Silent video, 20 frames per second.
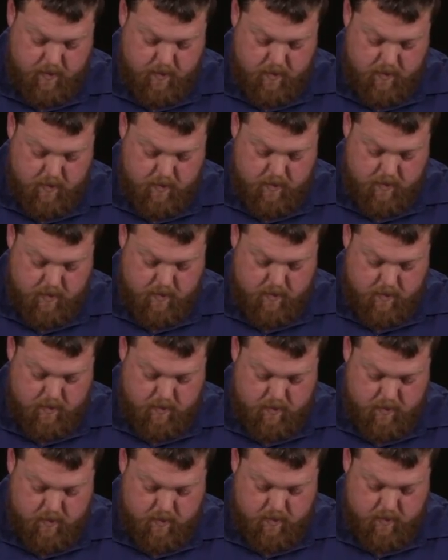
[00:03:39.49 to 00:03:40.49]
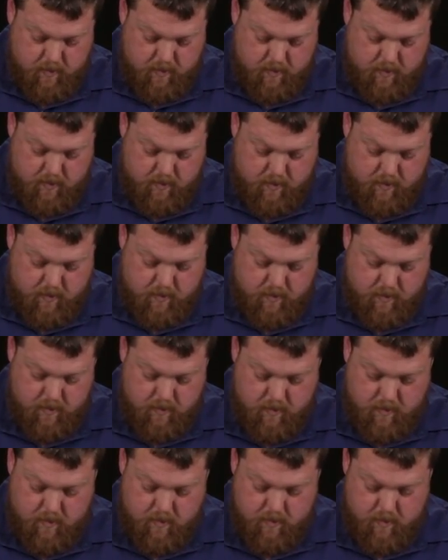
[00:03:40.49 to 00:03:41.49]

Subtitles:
Nothing is said.